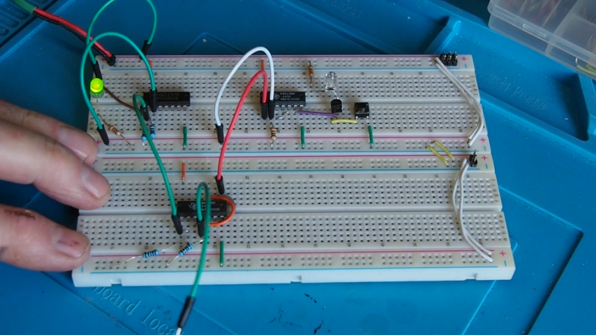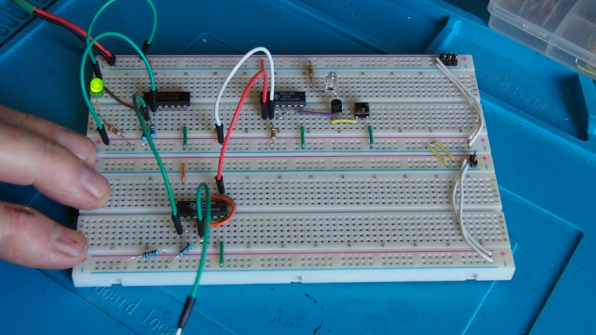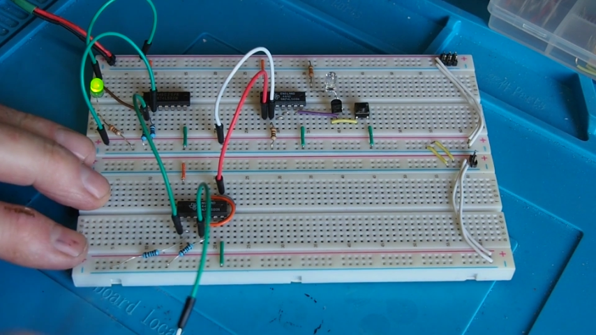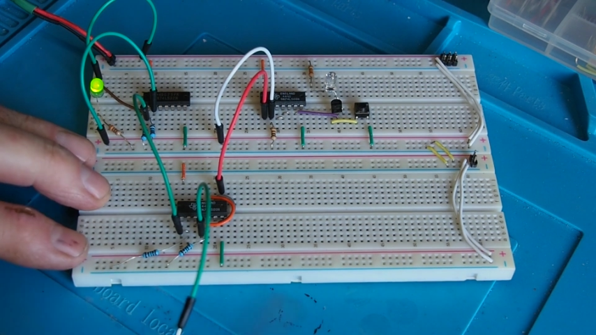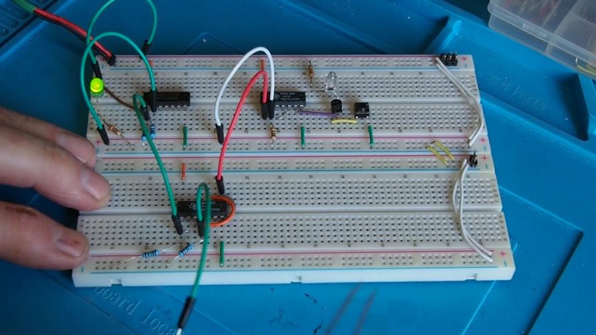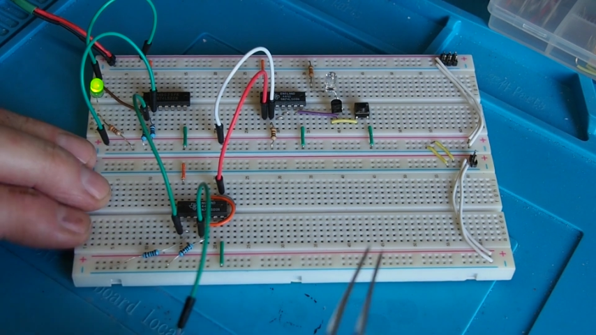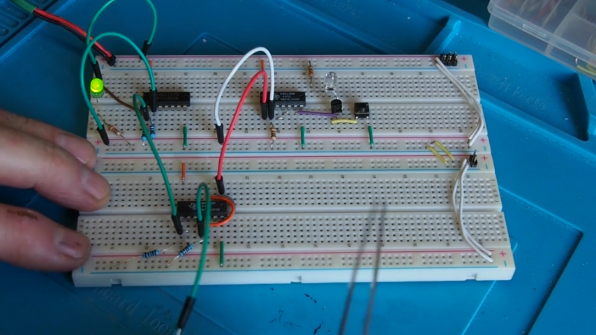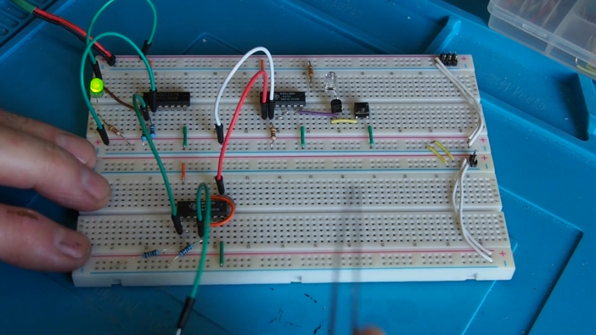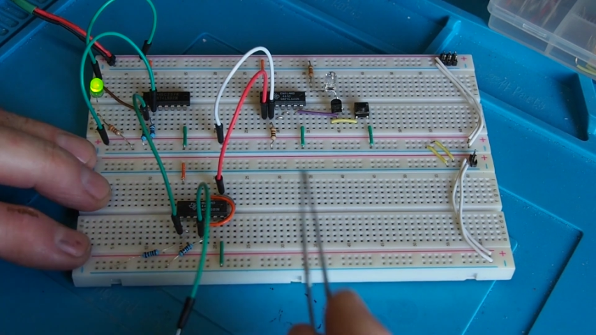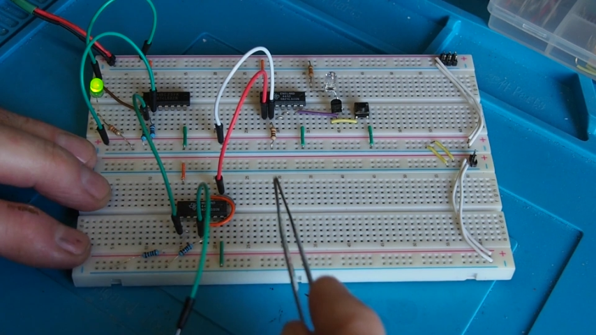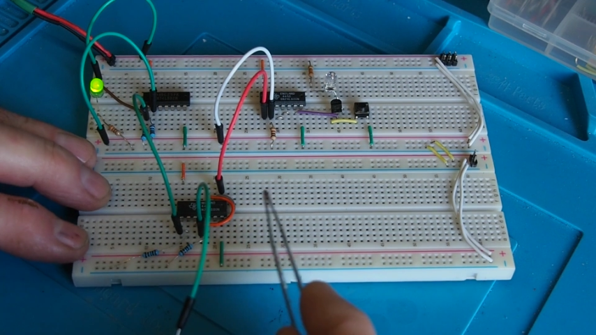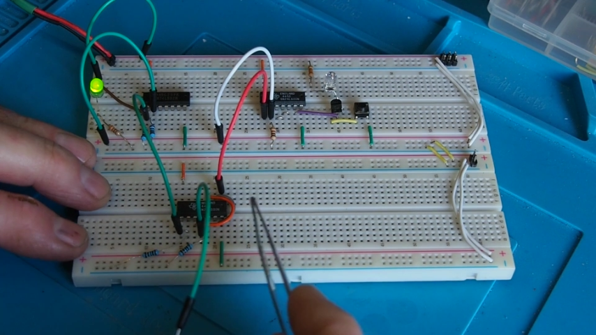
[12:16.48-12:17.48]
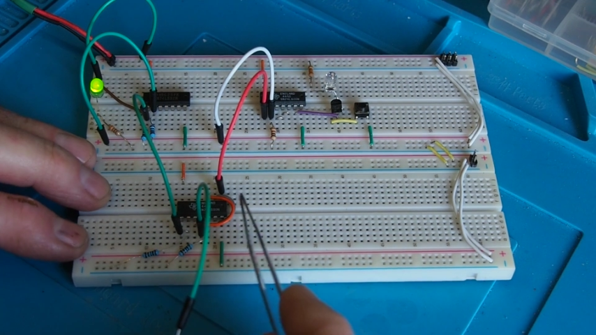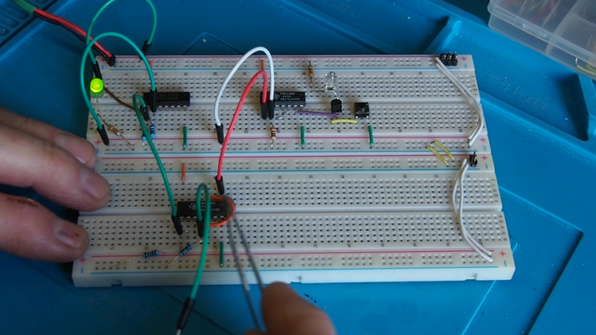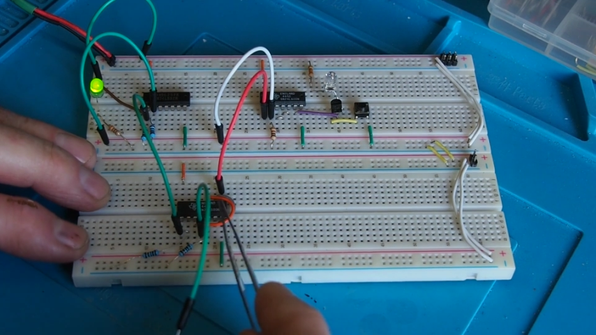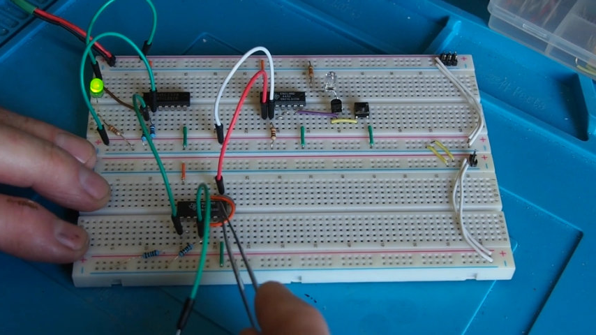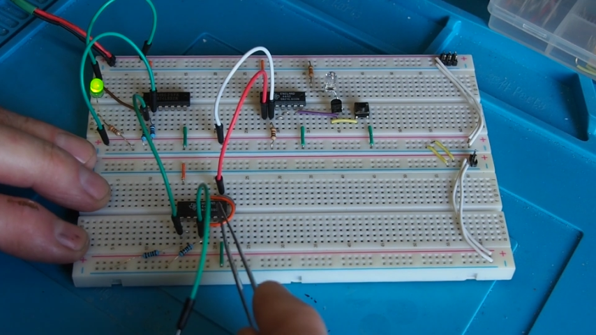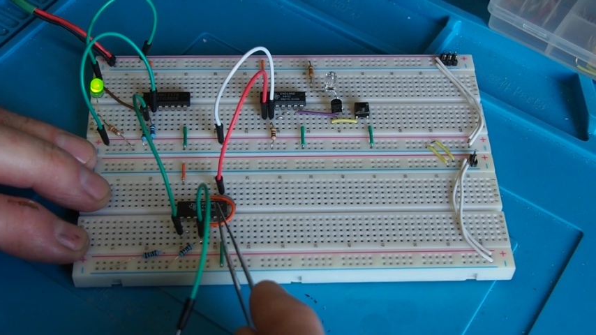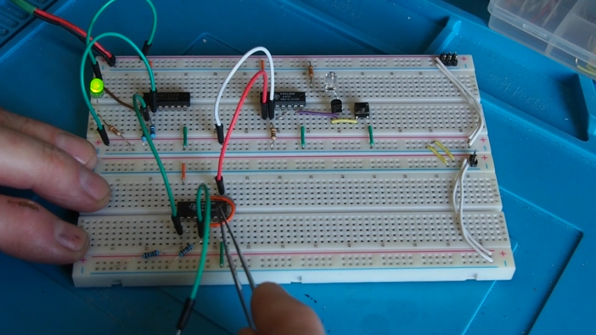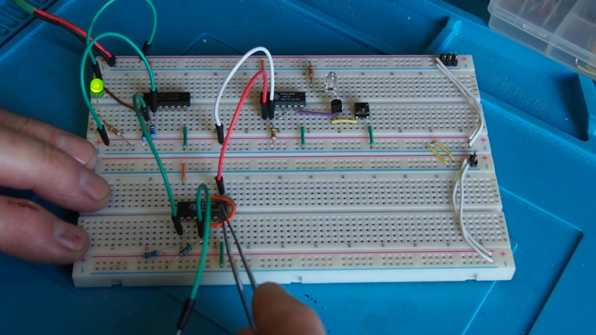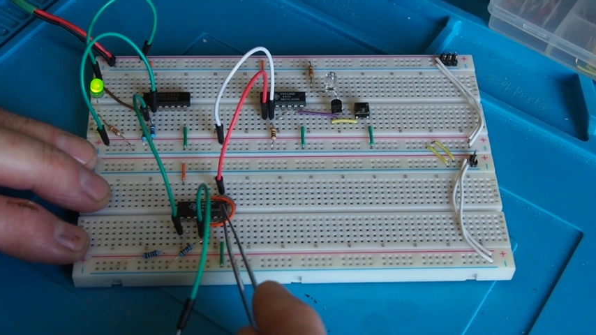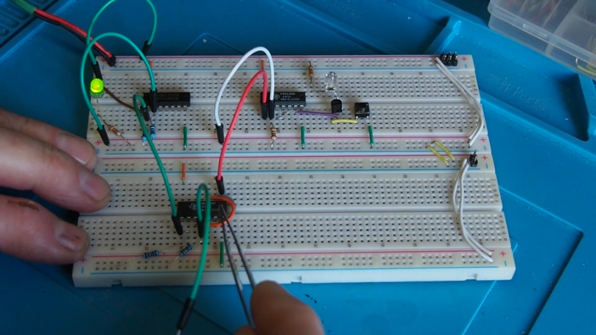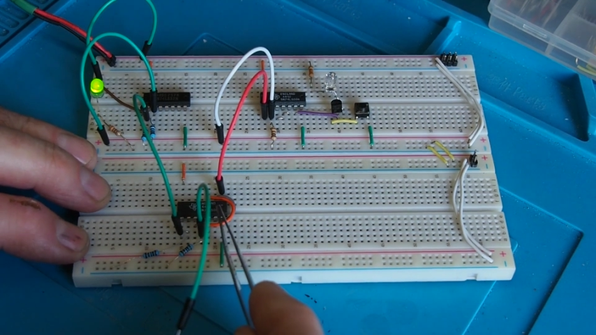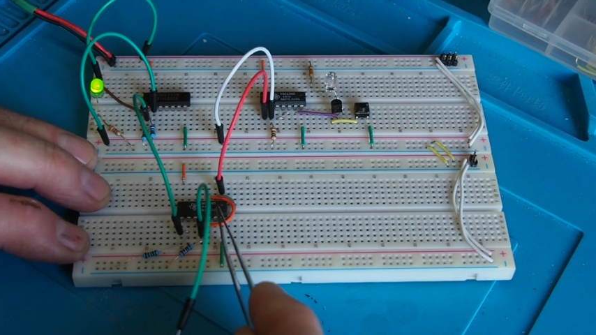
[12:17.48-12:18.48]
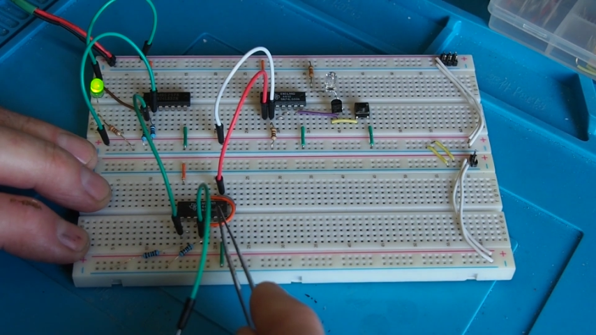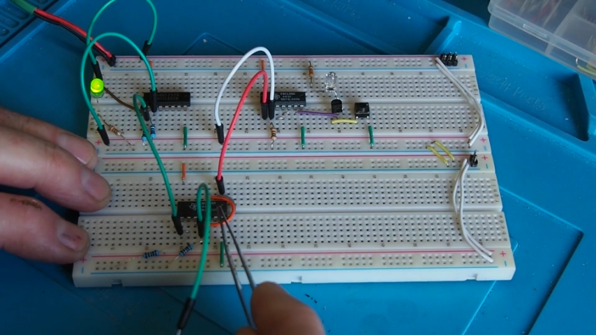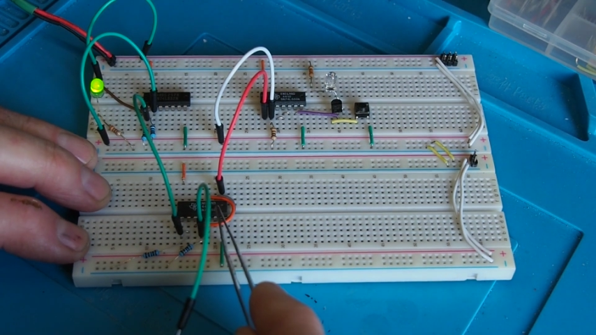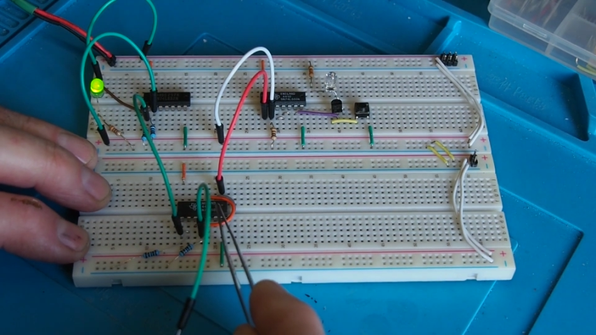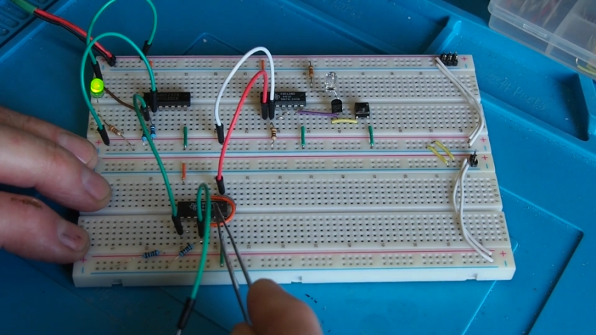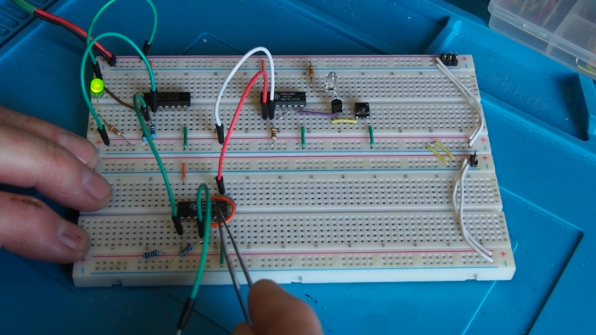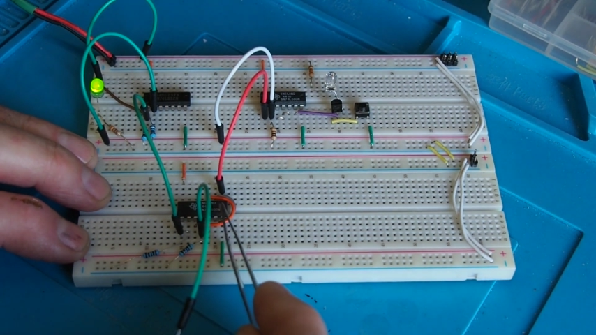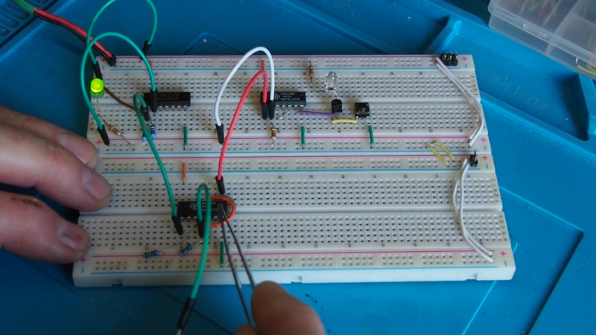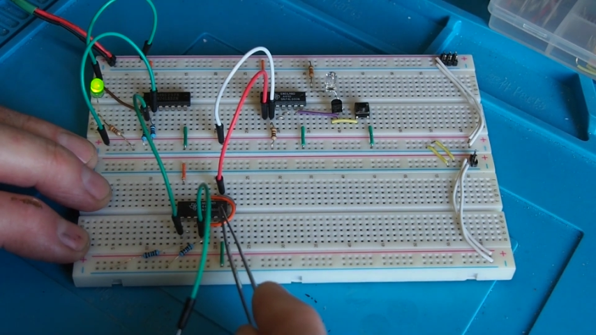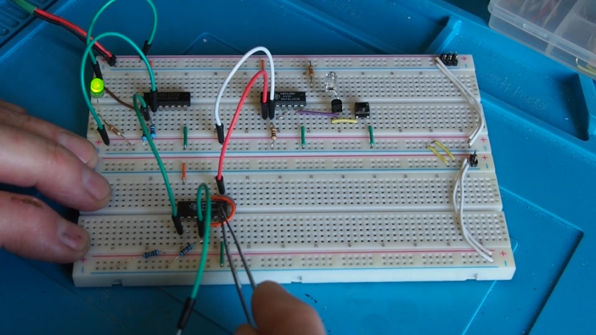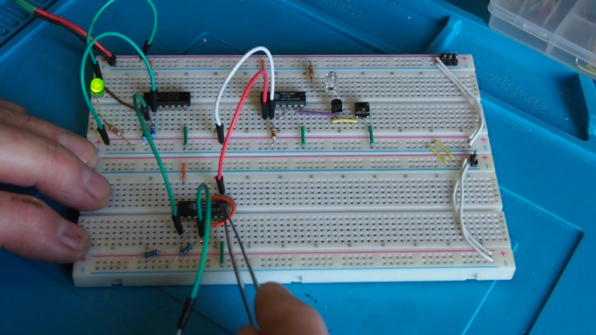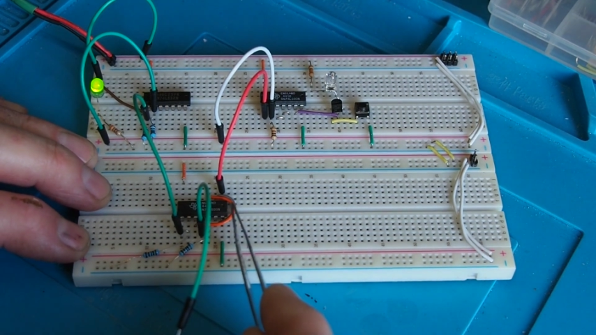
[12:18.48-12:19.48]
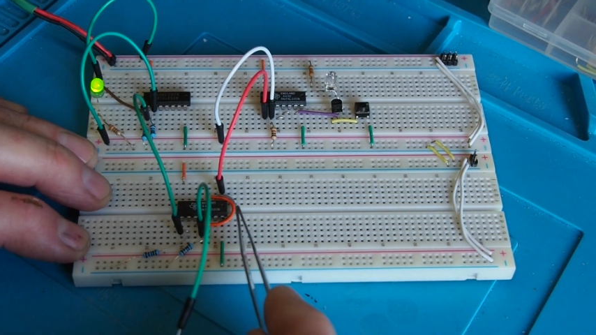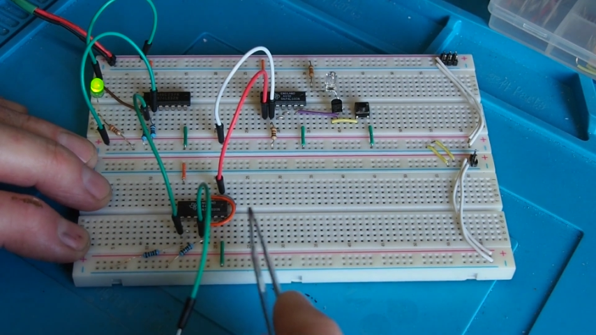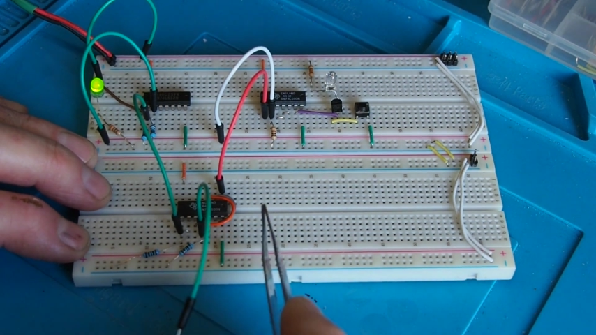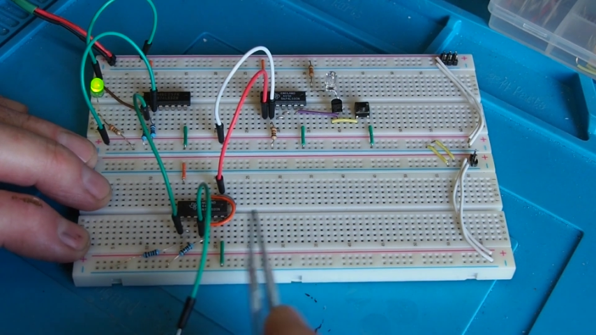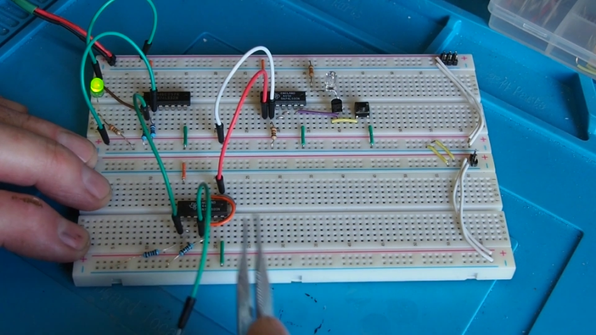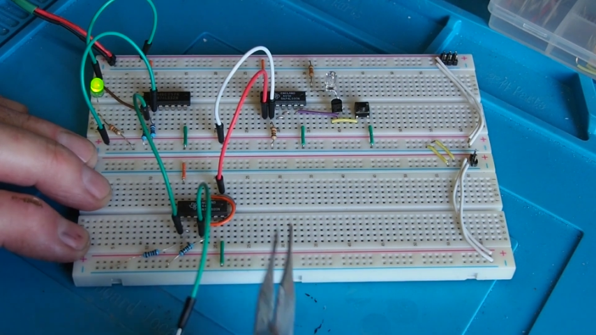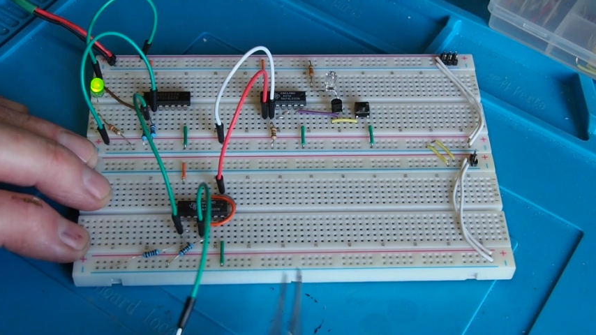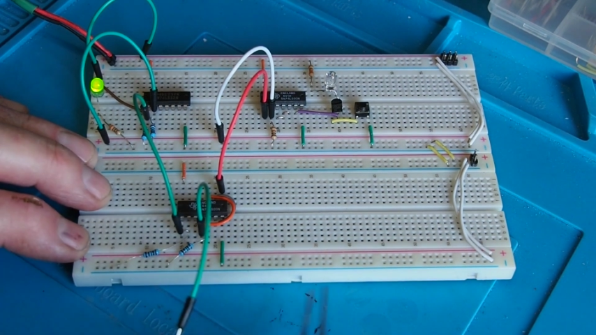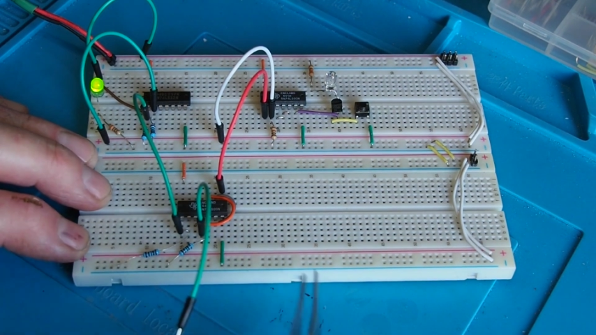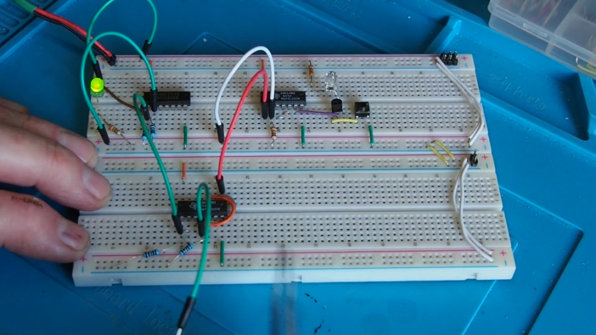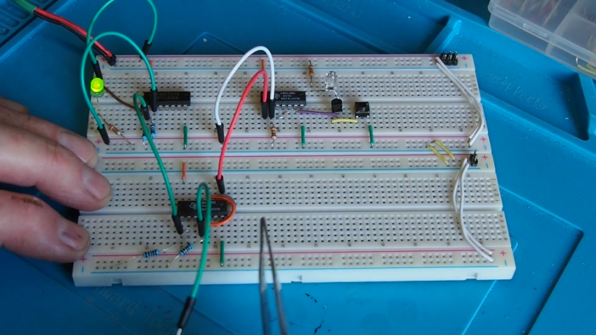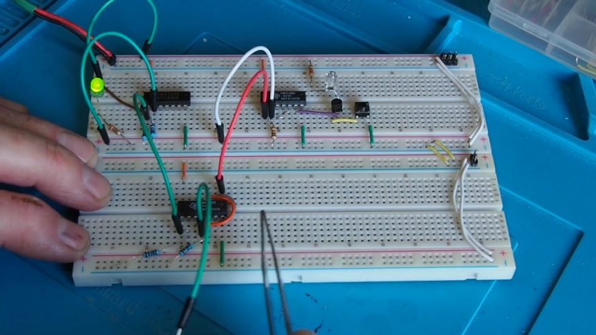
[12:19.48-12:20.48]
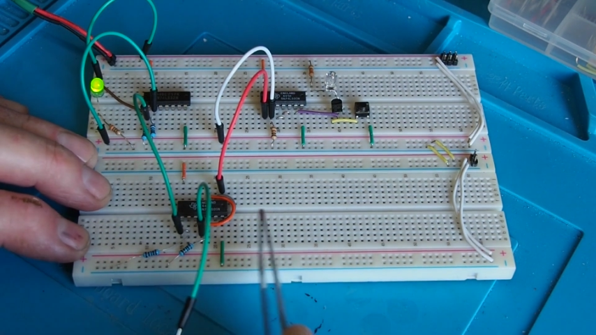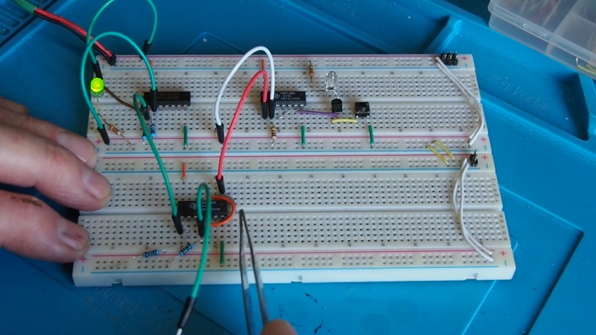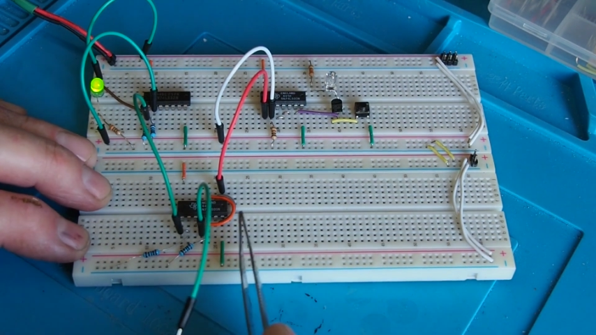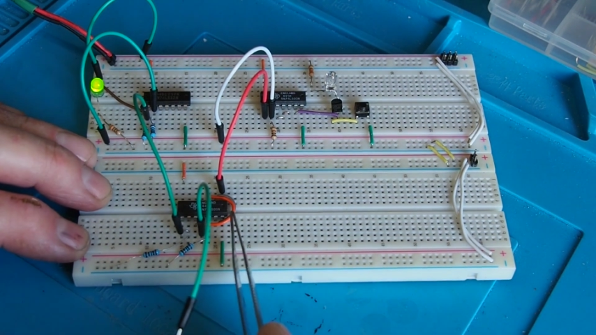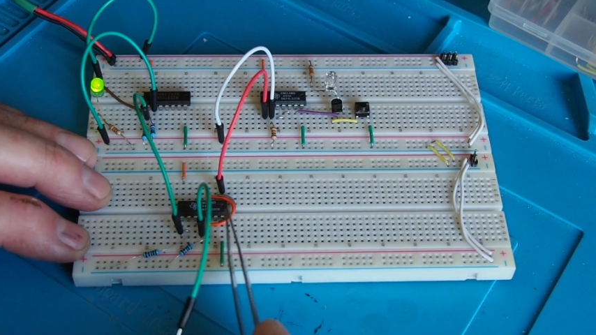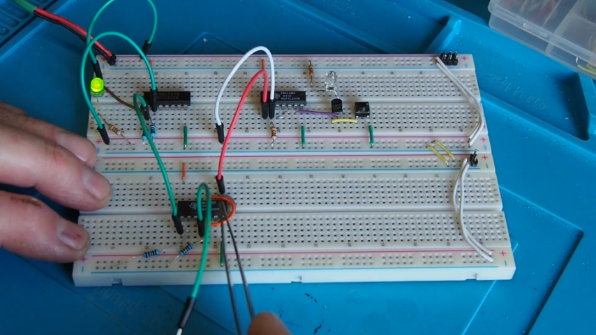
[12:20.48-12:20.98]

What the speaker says: Nobody's mouth can be seen.